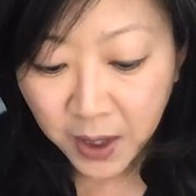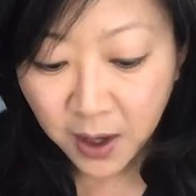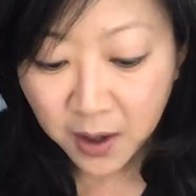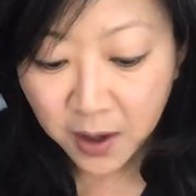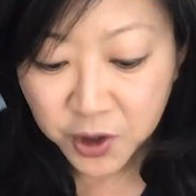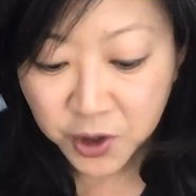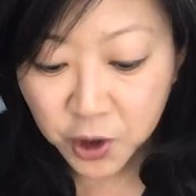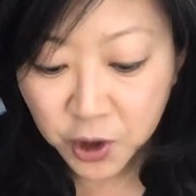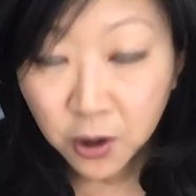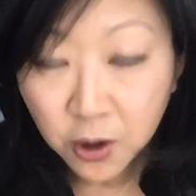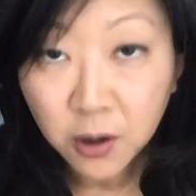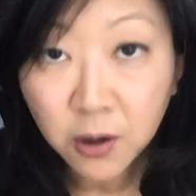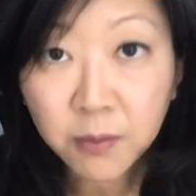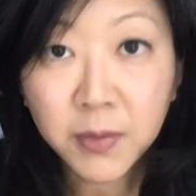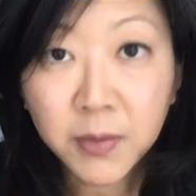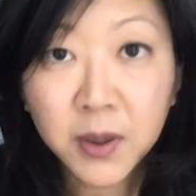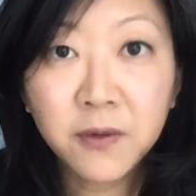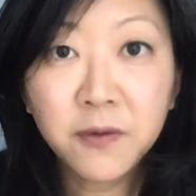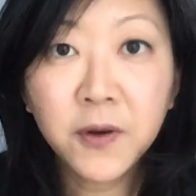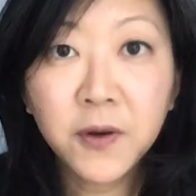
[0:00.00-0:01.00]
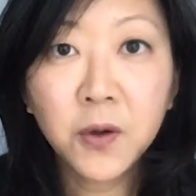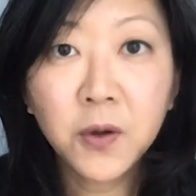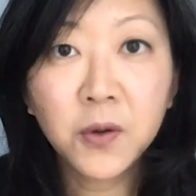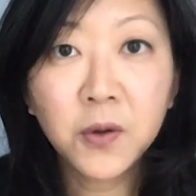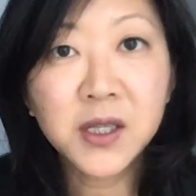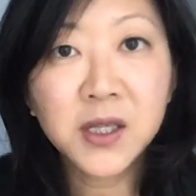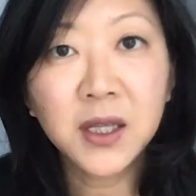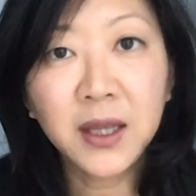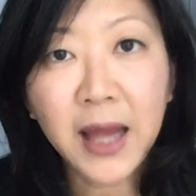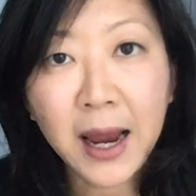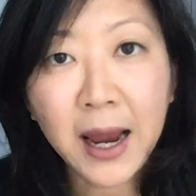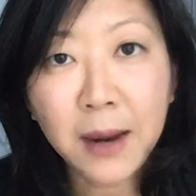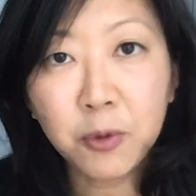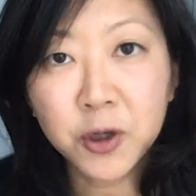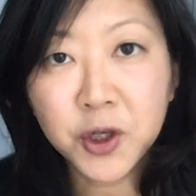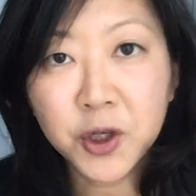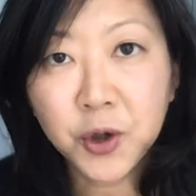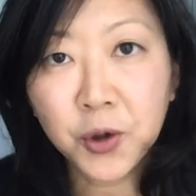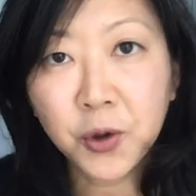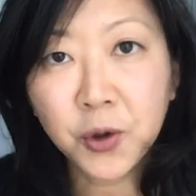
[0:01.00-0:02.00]
The term evokes
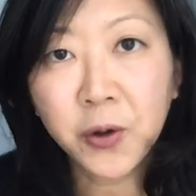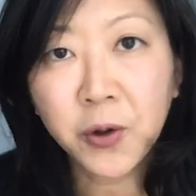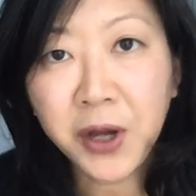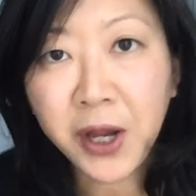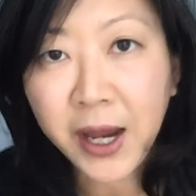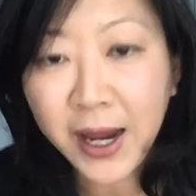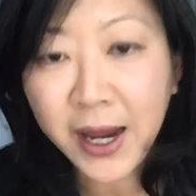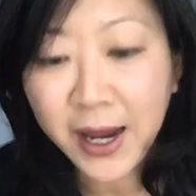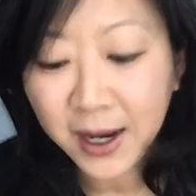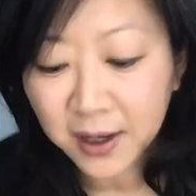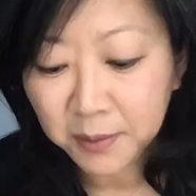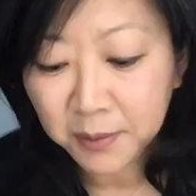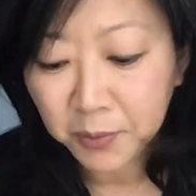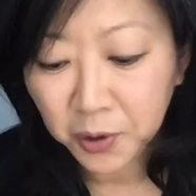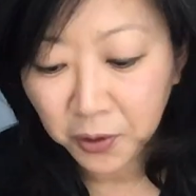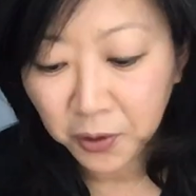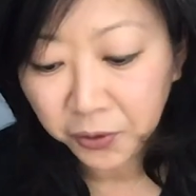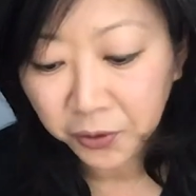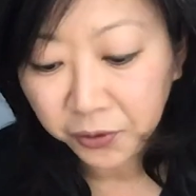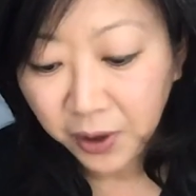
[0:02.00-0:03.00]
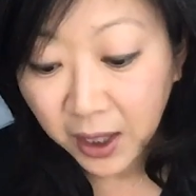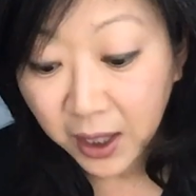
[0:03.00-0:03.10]
laboratory animals